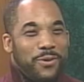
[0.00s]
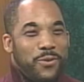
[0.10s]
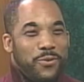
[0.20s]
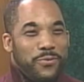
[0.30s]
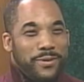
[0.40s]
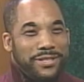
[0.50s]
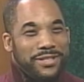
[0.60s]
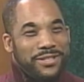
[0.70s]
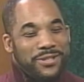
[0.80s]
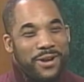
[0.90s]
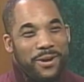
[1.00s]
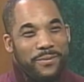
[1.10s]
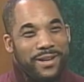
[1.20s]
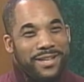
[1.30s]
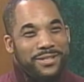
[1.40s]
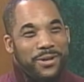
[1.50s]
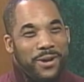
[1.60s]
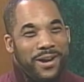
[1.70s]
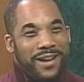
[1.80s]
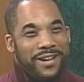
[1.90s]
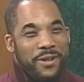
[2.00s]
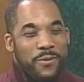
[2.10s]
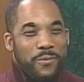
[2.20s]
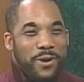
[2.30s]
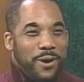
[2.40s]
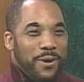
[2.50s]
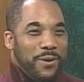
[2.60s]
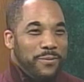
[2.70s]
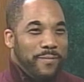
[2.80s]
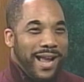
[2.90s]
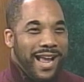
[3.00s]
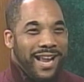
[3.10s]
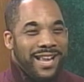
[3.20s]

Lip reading: know who we should start with. It's hard. We all go back,